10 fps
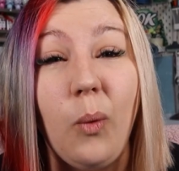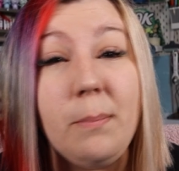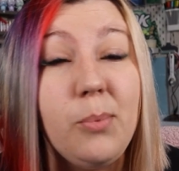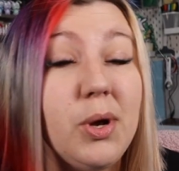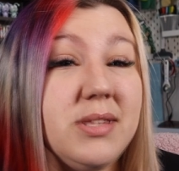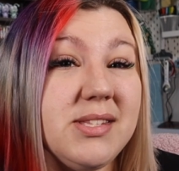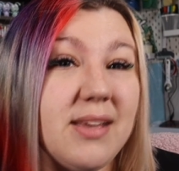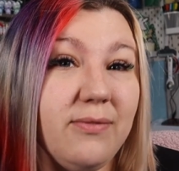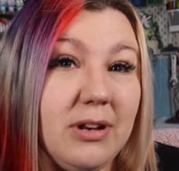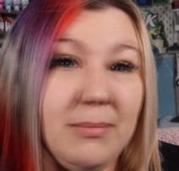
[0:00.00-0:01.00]

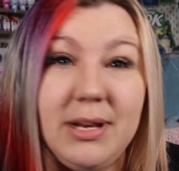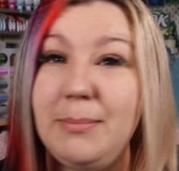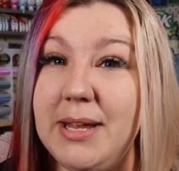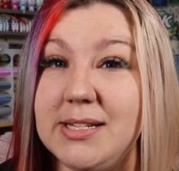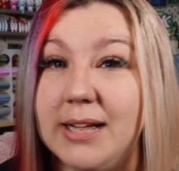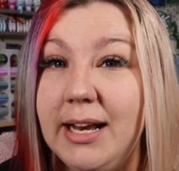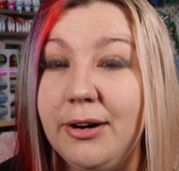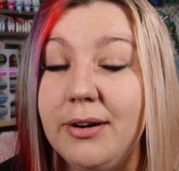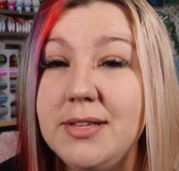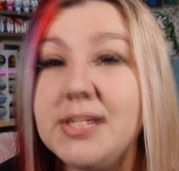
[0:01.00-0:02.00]
1.7 millimeter
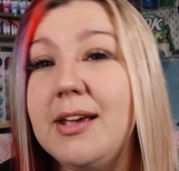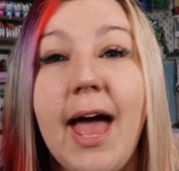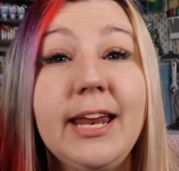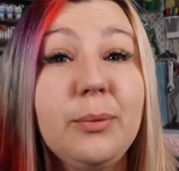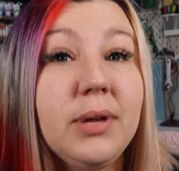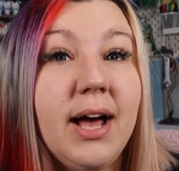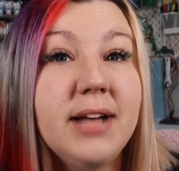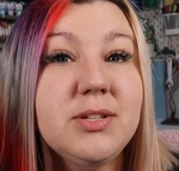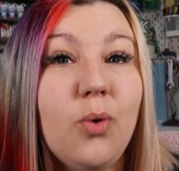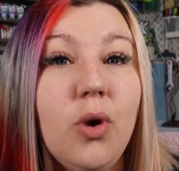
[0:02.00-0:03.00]
clearance and it will
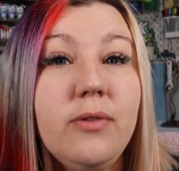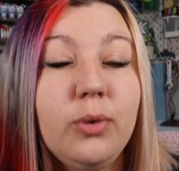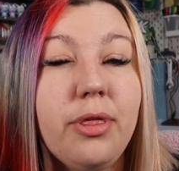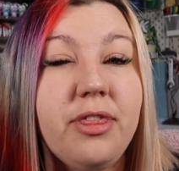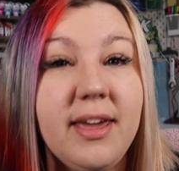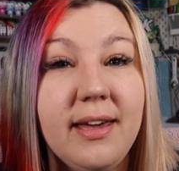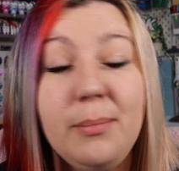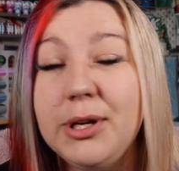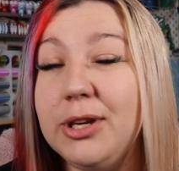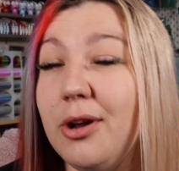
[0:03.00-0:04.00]
cut all of your thicker
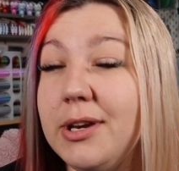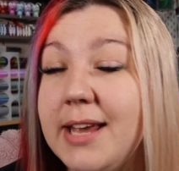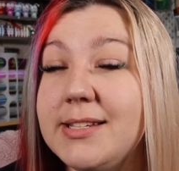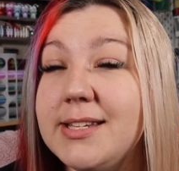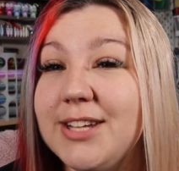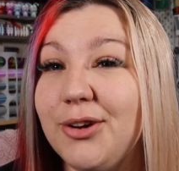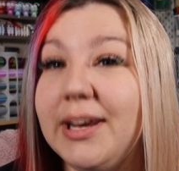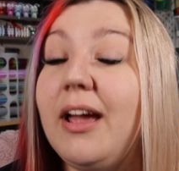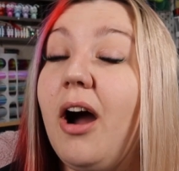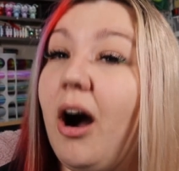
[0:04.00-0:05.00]
but not
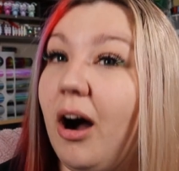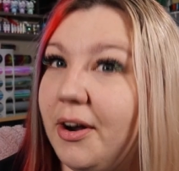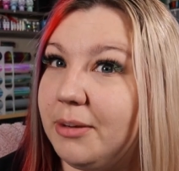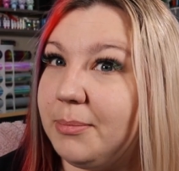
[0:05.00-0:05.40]
necessarily harder